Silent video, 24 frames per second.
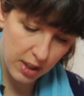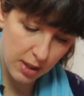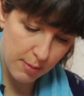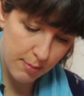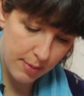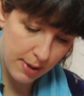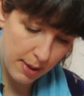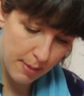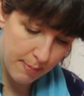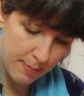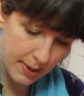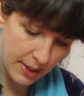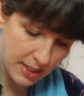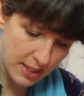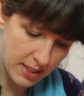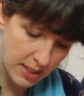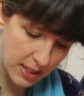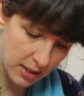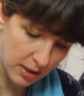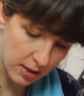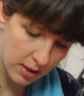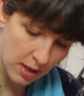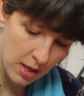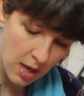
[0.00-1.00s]
going to be a big
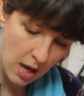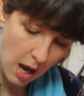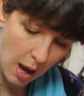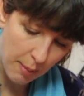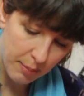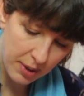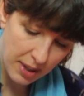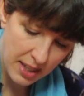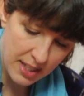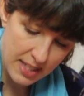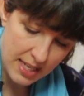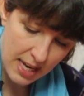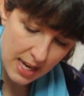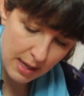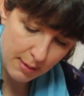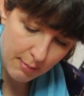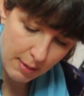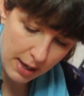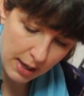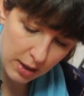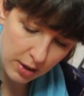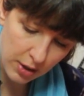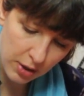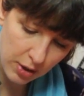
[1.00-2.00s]
deal. I'm going to take my
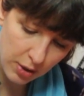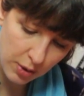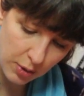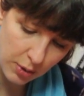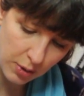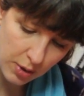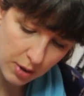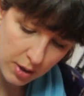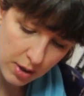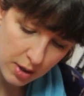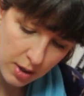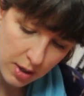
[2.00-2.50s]
glue,